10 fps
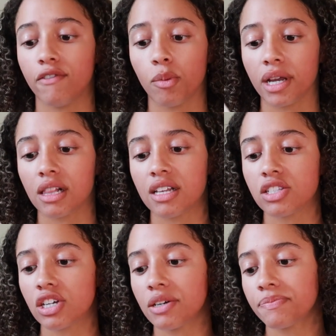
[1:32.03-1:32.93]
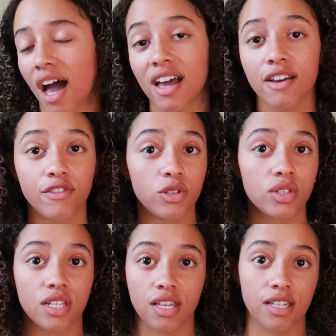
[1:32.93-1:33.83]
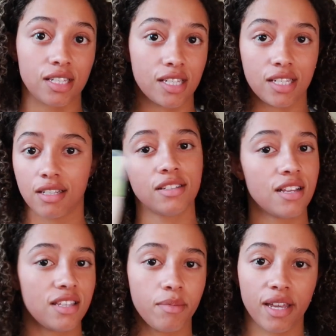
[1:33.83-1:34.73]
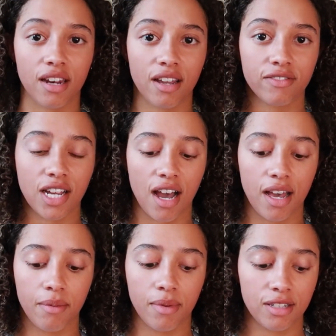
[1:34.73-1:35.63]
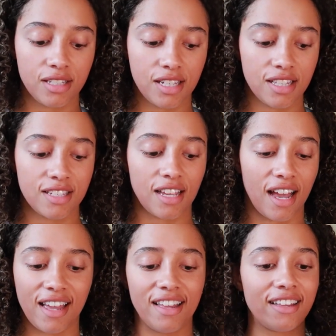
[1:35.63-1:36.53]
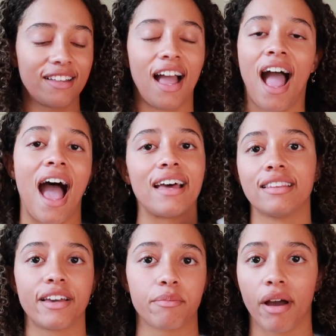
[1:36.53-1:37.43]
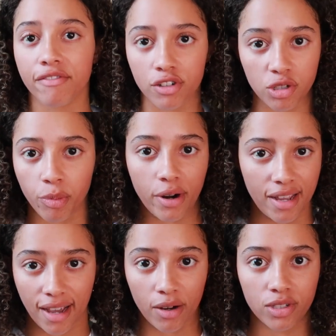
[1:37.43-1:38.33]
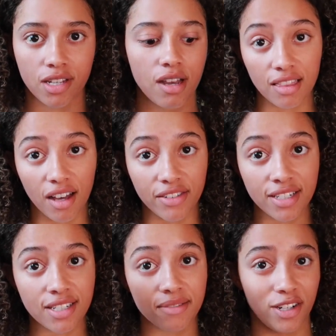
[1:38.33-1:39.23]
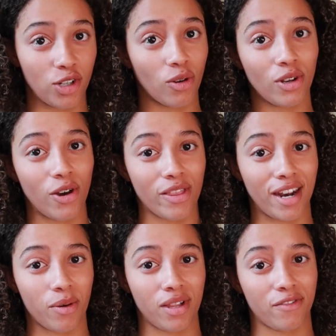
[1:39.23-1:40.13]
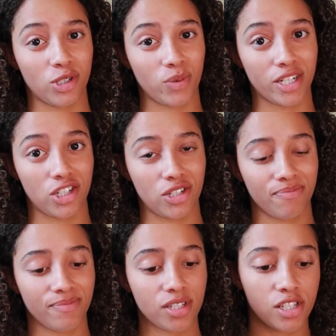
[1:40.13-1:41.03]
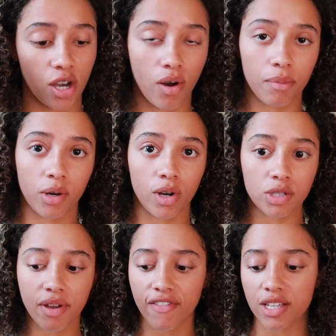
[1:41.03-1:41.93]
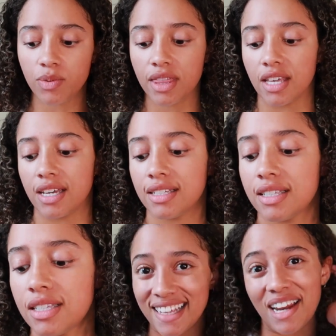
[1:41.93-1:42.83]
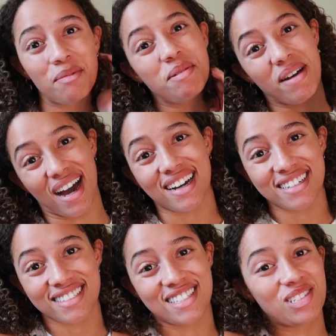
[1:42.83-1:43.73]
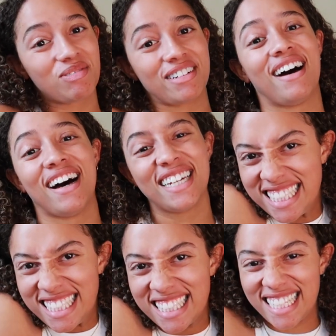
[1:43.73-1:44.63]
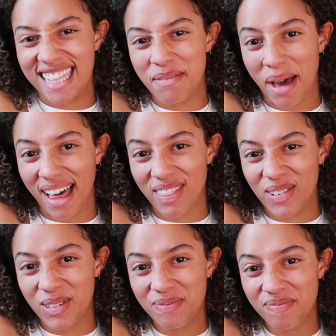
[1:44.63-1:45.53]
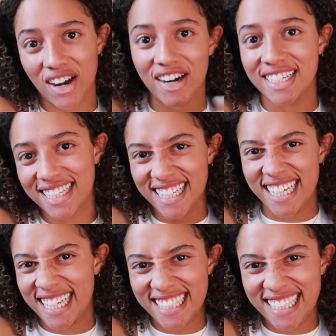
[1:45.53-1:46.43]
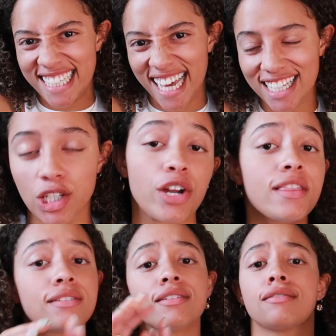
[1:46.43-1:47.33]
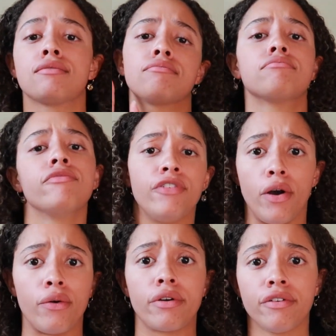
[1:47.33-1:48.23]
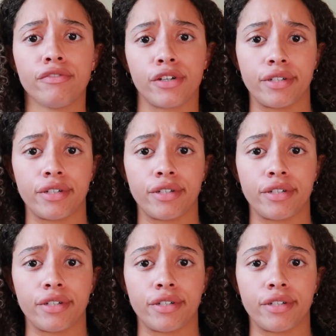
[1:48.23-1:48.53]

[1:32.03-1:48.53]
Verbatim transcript: Foaming Cleanser. I have used this since the beginning of time, since I had like my first breakout. I love it. I don't know that I will ever switch. So I'm gonna wash my face with this, then I'll be back since we're not in the bathroom. Sorry that you can't see that. Sorry this isn't Vogue, for